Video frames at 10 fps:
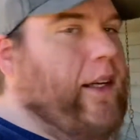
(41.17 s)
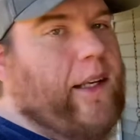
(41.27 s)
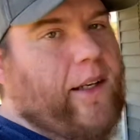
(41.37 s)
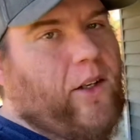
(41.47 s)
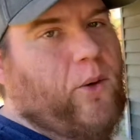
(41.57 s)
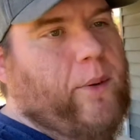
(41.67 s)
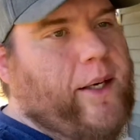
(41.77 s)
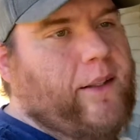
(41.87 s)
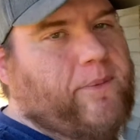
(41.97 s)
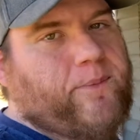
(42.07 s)
in a little
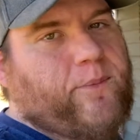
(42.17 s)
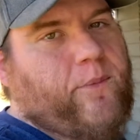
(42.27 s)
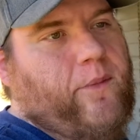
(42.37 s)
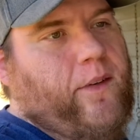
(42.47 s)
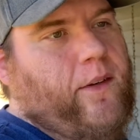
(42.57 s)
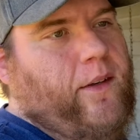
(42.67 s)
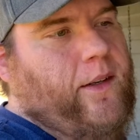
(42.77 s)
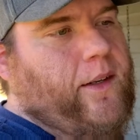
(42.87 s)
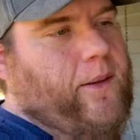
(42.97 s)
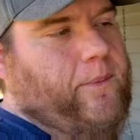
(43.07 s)
bit.
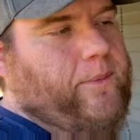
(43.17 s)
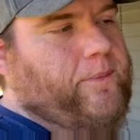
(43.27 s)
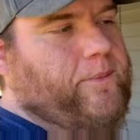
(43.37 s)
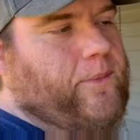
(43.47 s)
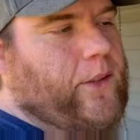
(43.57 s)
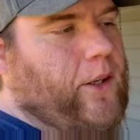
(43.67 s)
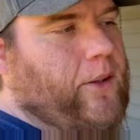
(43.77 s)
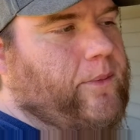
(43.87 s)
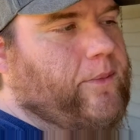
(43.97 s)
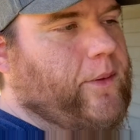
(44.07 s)
Um,
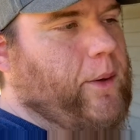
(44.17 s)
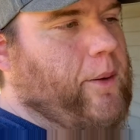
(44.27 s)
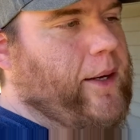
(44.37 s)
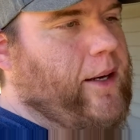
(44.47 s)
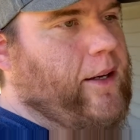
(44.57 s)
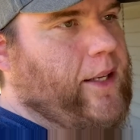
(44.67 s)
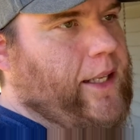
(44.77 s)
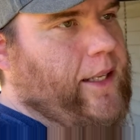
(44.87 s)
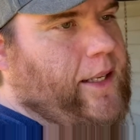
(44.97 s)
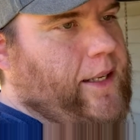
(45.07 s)
so we might be
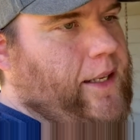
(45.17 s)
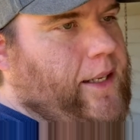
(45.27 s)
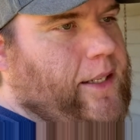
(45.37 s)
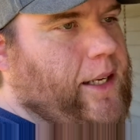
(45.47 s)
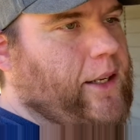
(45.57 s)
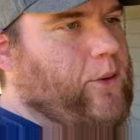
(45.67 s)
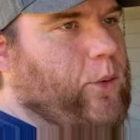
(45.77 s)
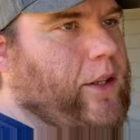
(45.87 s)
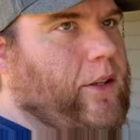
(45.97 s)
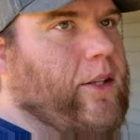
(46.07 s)
dealing
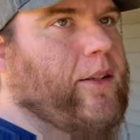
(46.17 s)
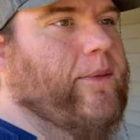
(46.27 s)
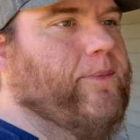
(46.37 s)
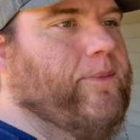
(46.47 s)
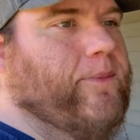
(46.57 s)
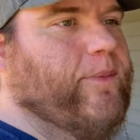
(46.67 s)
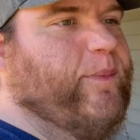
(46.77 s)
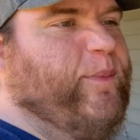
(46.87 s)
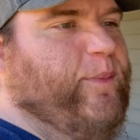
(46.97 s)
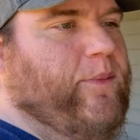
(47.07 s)
with
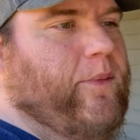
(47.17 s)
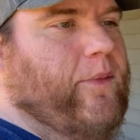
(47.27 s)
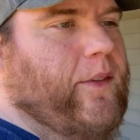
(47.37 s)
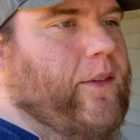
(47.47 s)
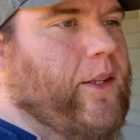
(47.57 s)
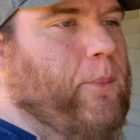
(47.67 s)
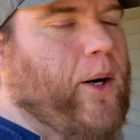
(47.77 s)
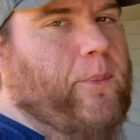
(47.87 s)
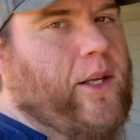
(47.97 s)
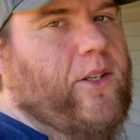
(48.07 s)
the
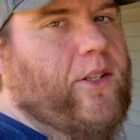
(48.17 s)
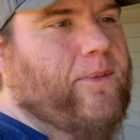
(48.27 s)
pumpkins.